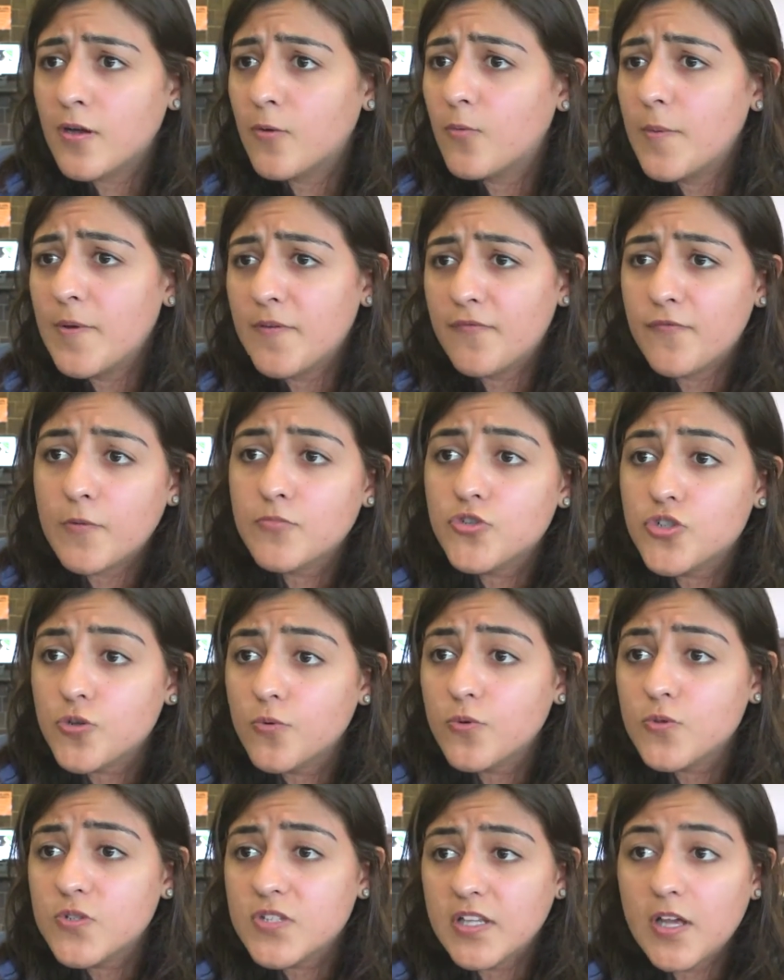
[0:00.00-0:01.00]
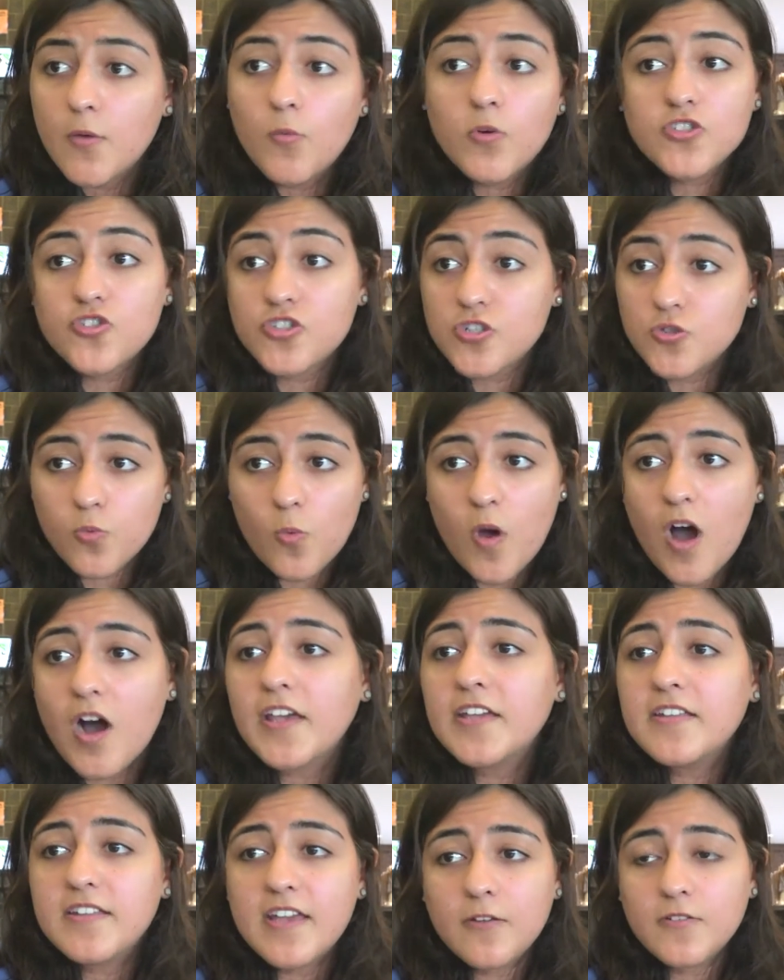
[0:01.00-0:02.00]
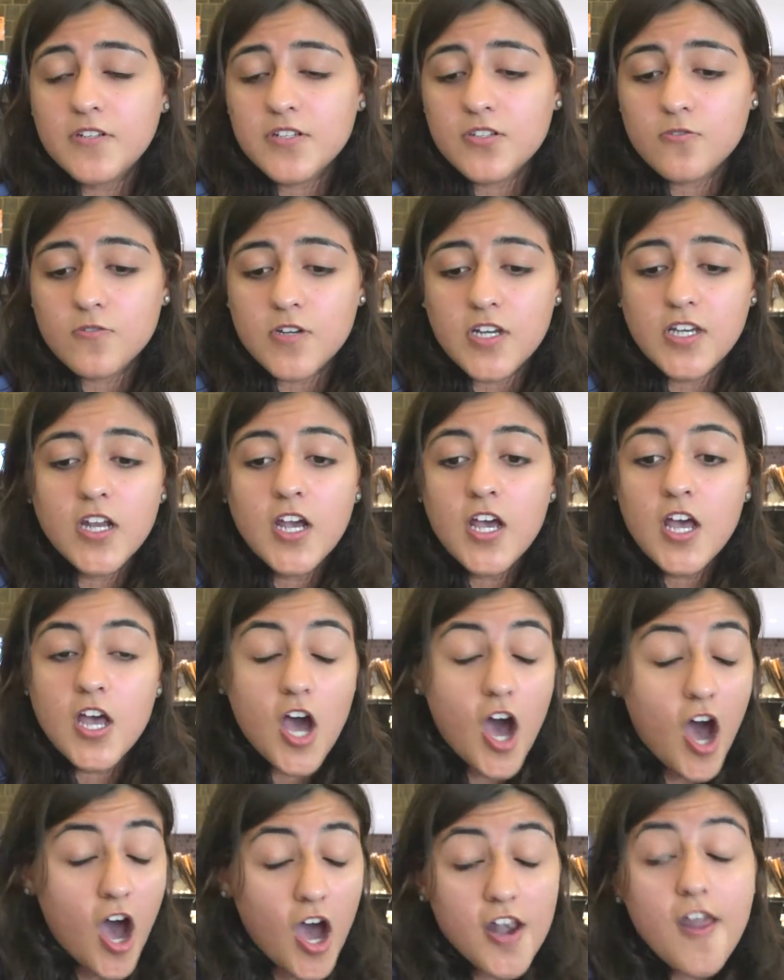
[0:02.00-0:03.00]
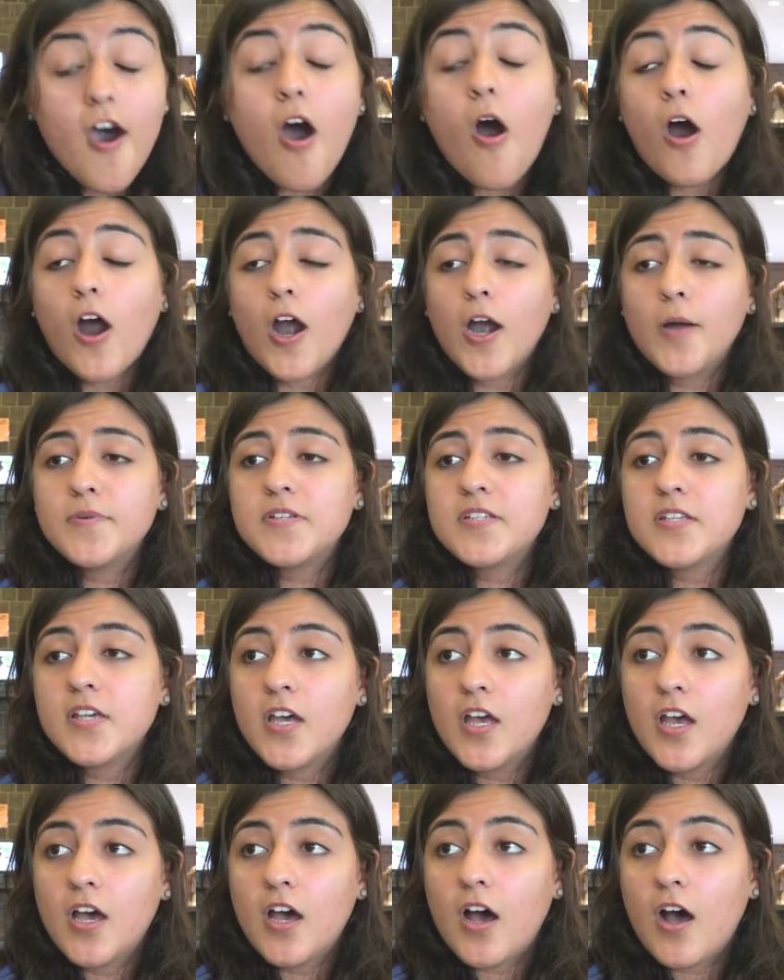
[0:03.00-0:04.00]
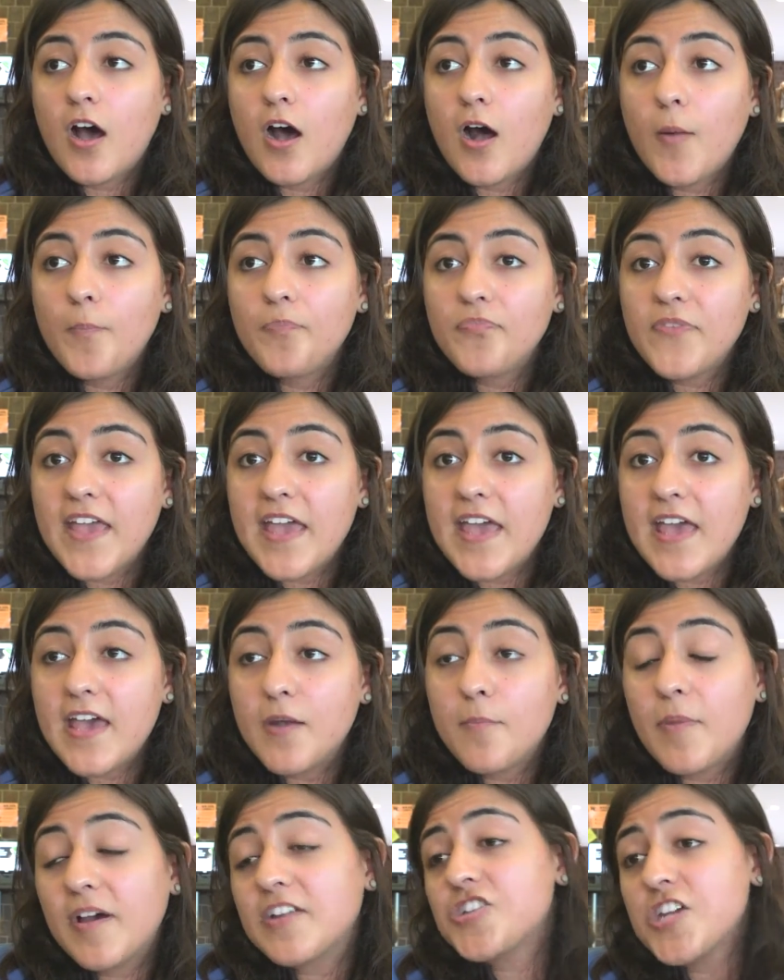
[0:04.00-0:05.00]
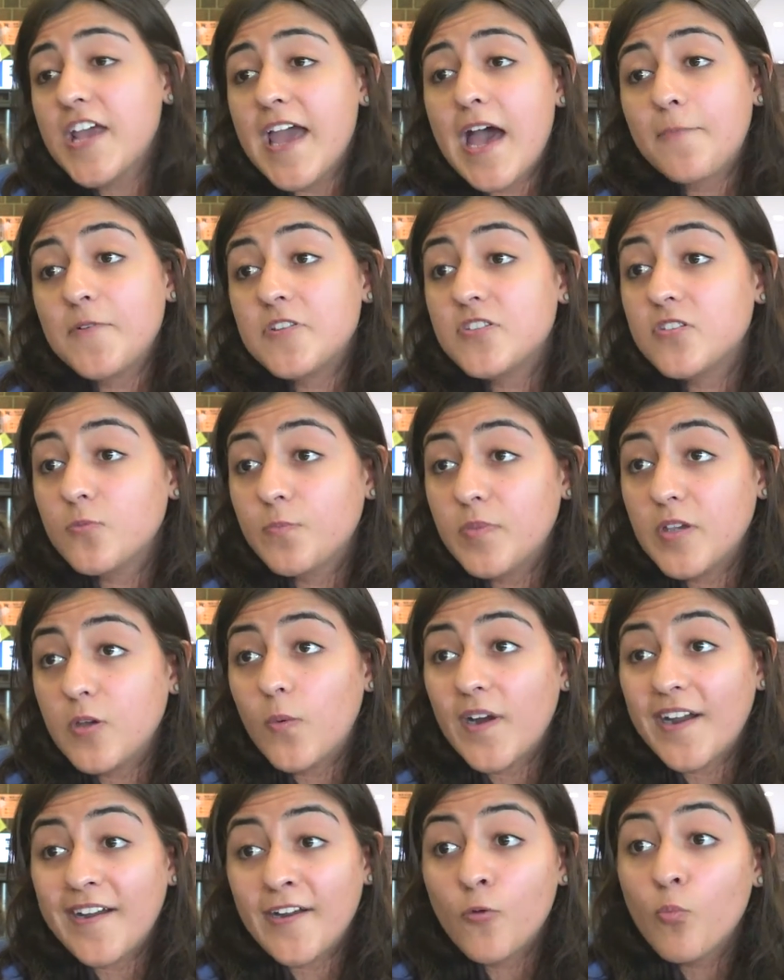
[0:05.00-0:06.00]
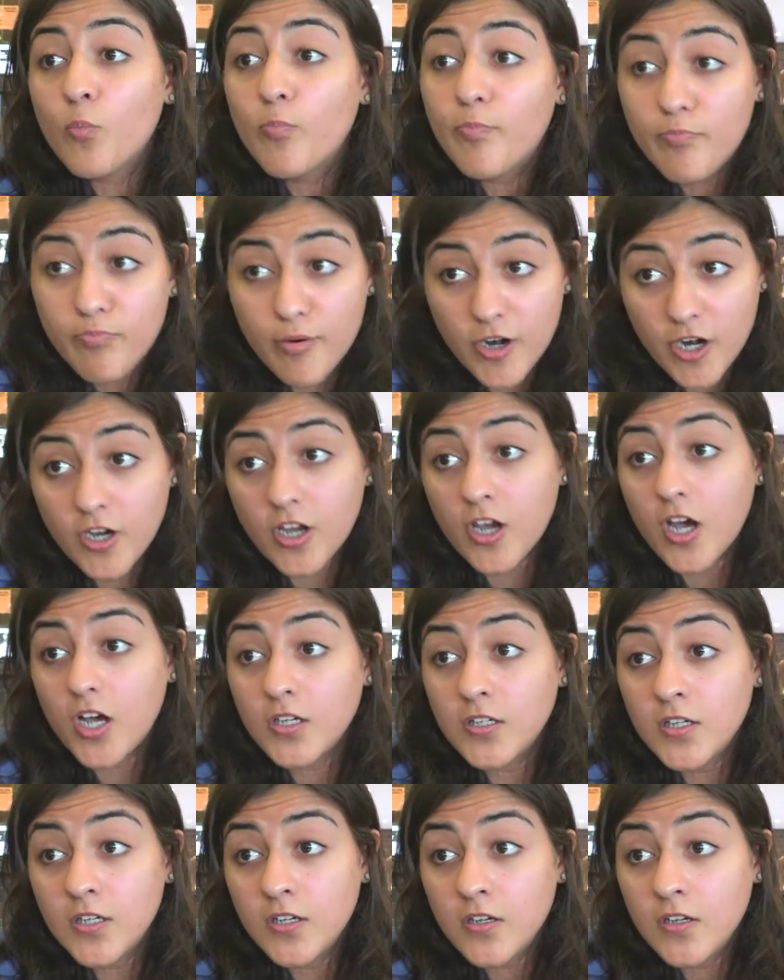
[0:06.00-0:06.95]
woman from Jerusalem was just walking down the street unarmed, but she happened to be wearing burqa.